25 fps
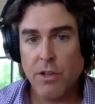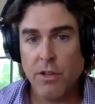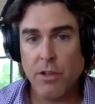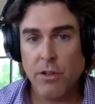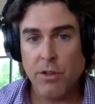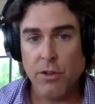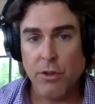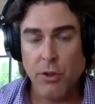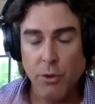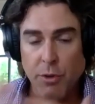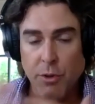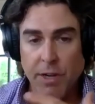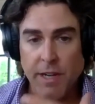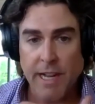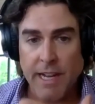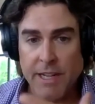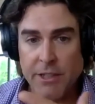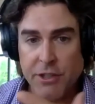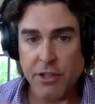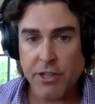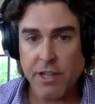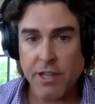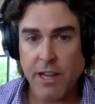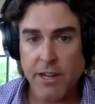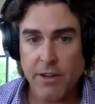you can
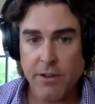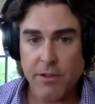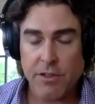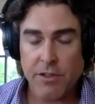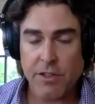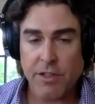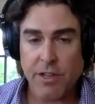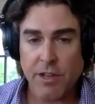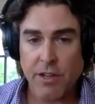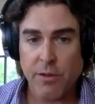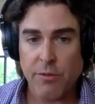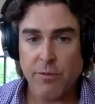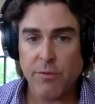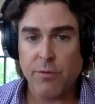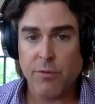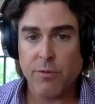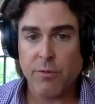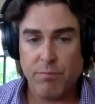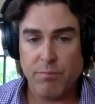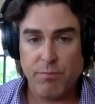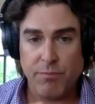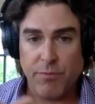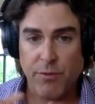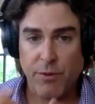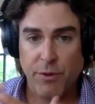educate yourself
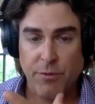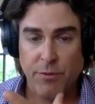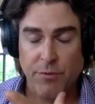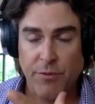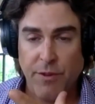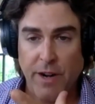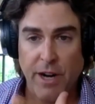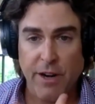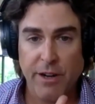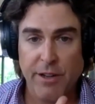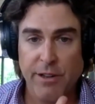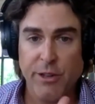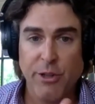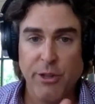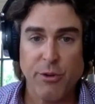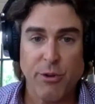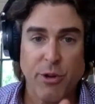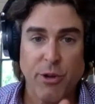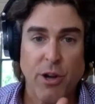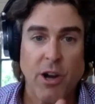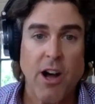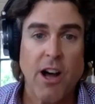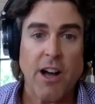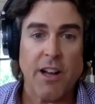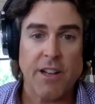for very little
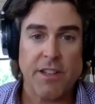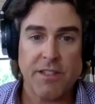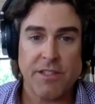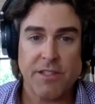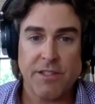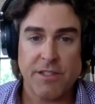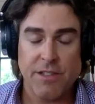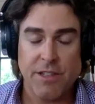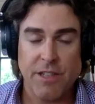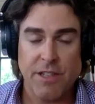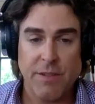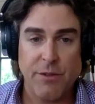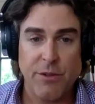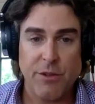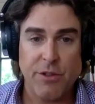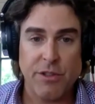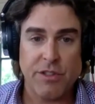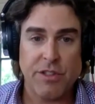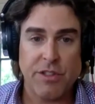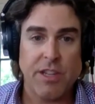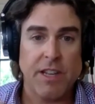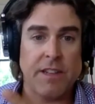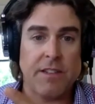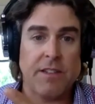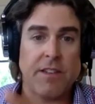cost if you
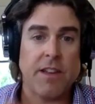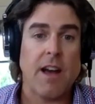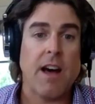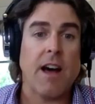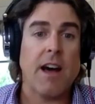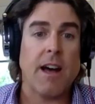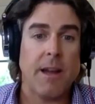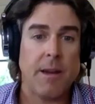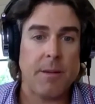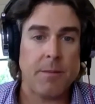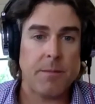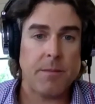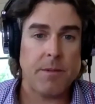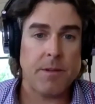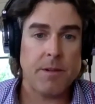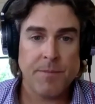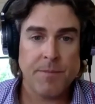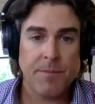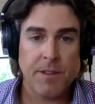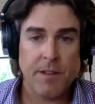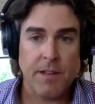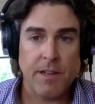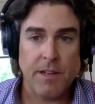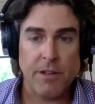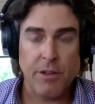just take time
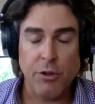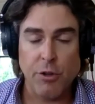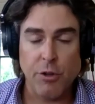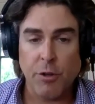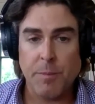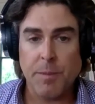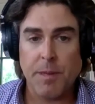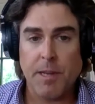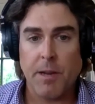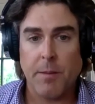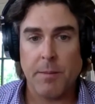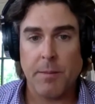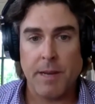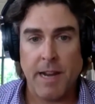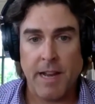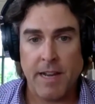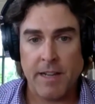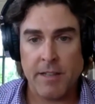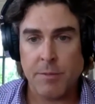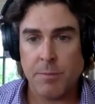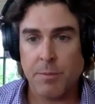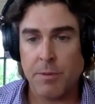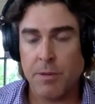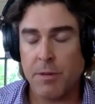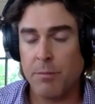and you can become an
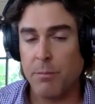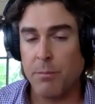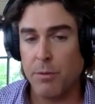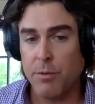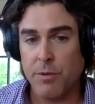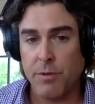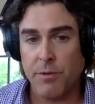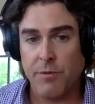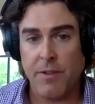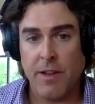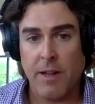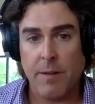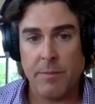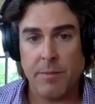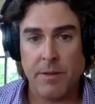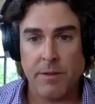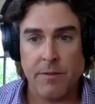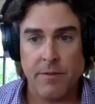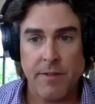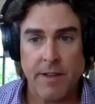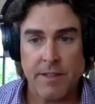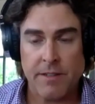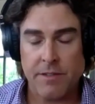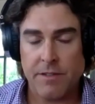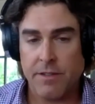expert in multifamily
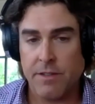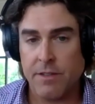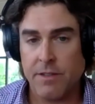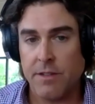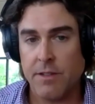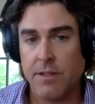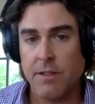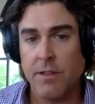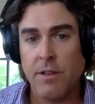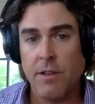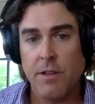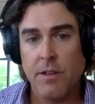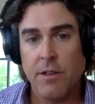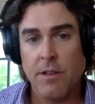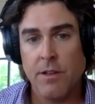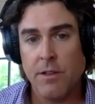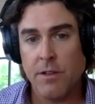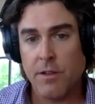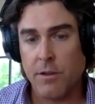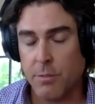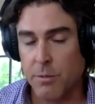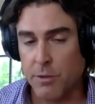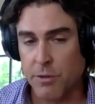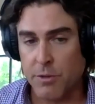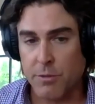investing
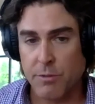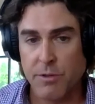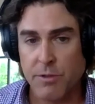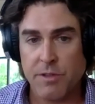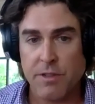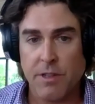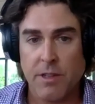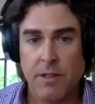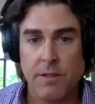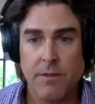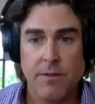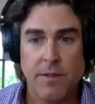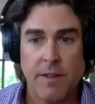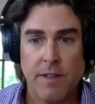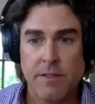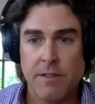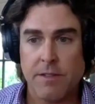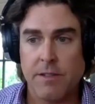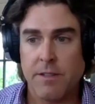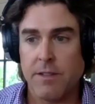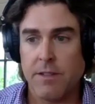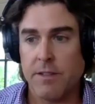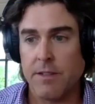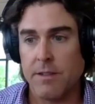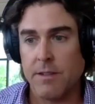commercial real estate
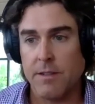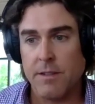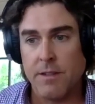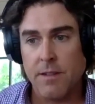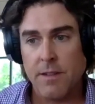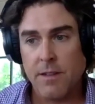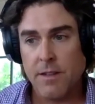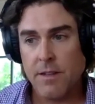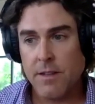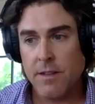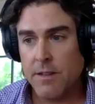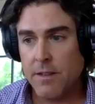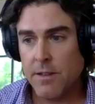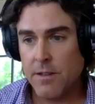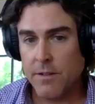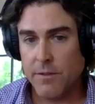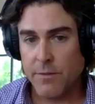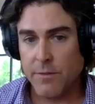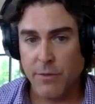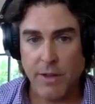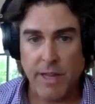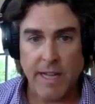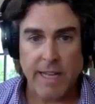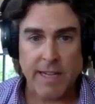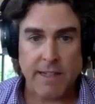investing
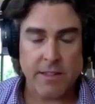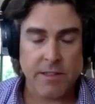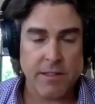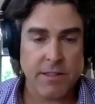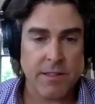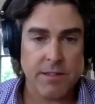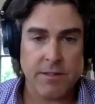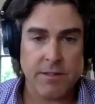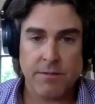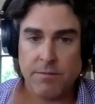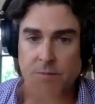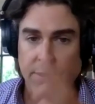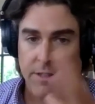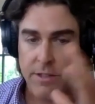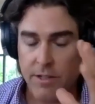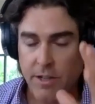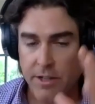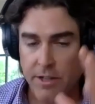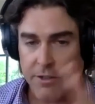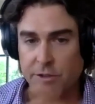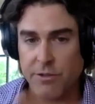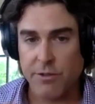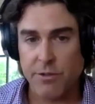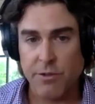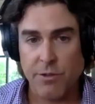flex,
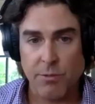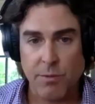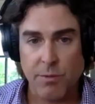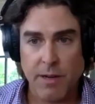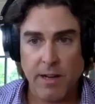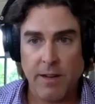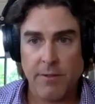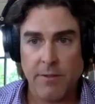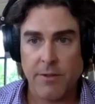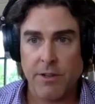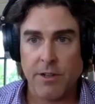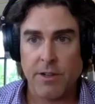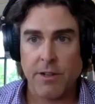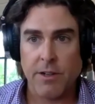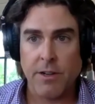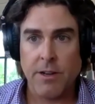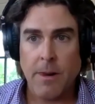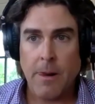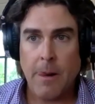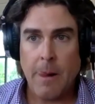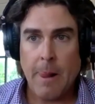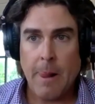industrial, whatever,